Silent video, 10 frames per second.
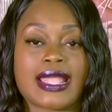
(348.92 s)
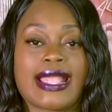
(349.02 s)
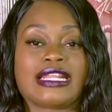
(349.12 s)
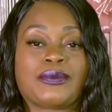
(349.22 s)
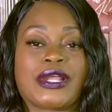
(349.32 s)

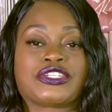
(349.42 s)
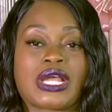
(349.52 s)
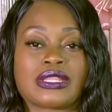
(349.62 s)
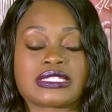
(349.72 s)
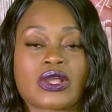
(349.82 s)
Anyways,
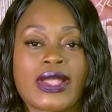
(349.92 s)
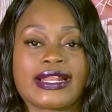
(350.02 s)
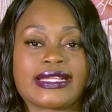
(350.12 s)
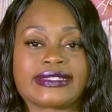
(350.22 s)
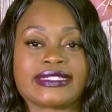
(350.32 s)
y'all, let's go
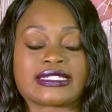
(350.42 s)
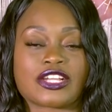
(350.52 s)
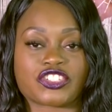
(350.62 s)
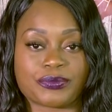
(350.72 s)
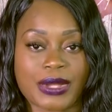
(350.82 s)
ahead and get the
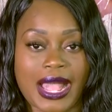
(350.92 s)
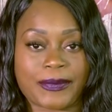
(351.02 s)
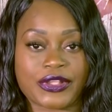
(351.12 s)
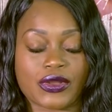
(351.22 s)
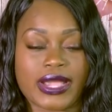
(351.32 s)
discussion
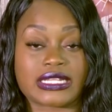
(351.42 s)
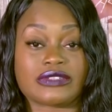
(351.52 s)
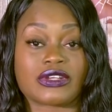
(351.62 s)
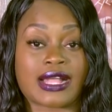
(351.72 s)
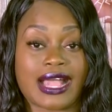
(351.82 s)
popping. Go ahead and
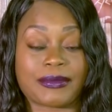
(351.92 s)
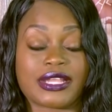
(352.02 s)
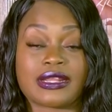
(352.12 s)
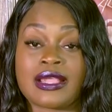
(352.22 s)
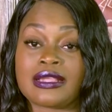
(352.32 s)
leave a
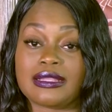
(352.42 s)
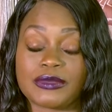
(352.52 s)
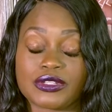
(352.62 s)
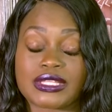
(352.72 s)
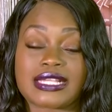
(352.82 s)
comment. Let
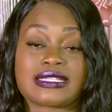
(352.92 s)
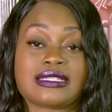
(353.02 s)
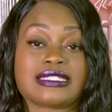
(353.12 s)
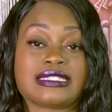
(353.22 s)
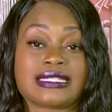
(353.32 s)
me know your thoughts on
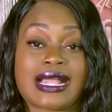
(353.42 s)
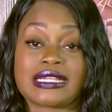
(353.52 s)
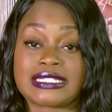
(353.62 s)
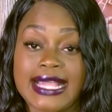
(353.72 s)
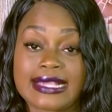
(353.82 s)
this
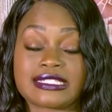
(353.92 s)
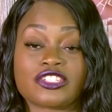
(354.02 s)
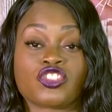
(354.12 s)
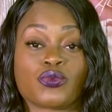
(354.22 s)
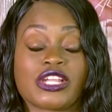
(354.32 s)
entire sad
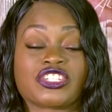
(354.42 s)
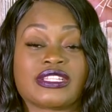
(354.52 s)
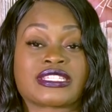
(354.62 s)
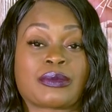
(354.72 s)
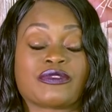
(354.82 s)
situation
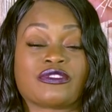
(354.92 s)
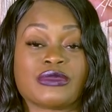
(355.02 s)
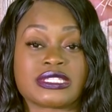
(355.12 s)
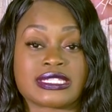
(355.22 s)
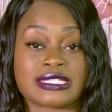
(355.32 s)
that's coming from
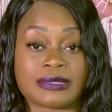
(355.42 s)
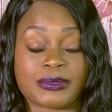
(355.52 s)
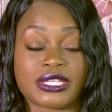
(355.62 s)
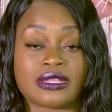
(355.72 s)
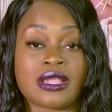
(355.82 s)

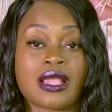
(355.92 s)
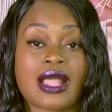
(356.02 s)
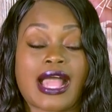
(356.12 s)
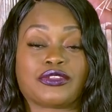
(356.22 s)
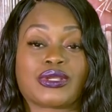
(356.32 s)
Mississippi.
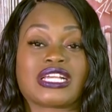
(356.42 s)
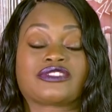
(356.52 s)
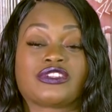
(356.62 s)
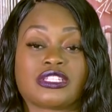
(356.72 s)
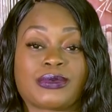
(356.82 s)
How do you
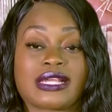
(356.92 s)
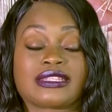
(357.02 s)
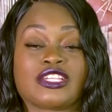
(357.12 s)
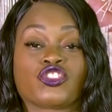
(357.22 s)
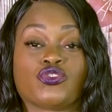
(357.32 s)
guys feel
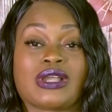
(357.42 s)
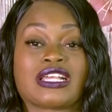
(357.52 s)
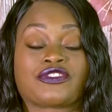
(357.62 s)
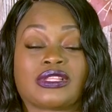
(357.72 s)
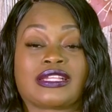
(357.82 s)
about this? Do you
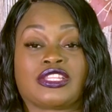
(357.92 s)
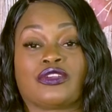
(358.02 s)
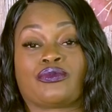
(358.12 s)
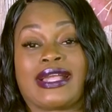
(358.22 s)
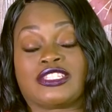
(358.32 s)
guys feel like
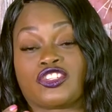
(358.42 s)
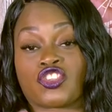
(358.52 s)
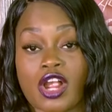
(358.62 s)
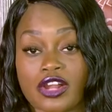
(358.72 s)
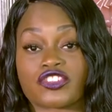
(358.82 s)
they're right to
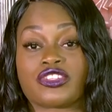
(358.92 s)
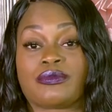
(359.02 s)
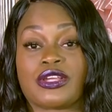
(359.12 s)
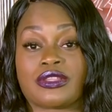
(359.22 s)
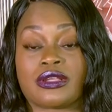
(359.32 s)
charge the
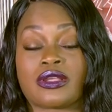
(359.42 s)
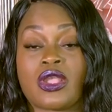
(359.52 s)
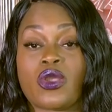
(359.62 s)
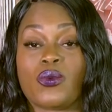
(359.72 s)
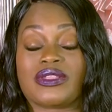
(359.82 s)
mother
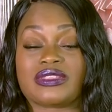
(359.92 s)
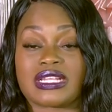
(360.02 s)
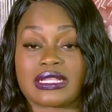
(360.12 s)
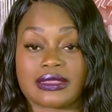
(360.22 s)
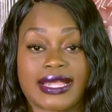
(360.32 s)
with
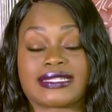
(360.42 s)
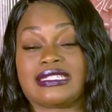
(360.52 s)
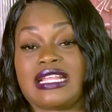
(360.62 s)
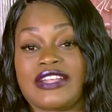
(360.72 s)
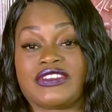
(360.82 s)
neglect
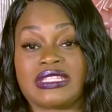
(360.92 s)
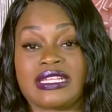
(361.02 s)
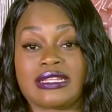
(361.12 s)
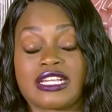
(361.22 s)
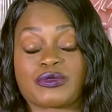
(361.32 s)
and
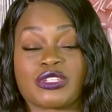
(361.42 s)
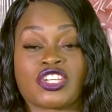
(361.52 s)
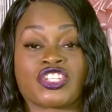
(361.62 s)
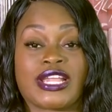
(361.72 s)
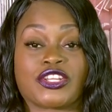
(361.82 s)
everything else
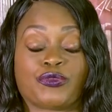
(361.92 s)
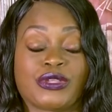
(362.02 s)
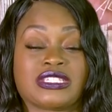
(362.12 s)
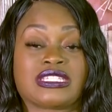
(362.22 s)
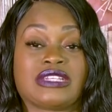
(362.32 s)
because she had no
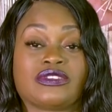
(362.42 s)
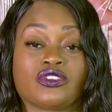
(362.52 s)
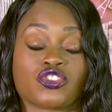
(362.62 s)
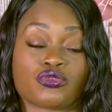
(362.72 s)
business leaving those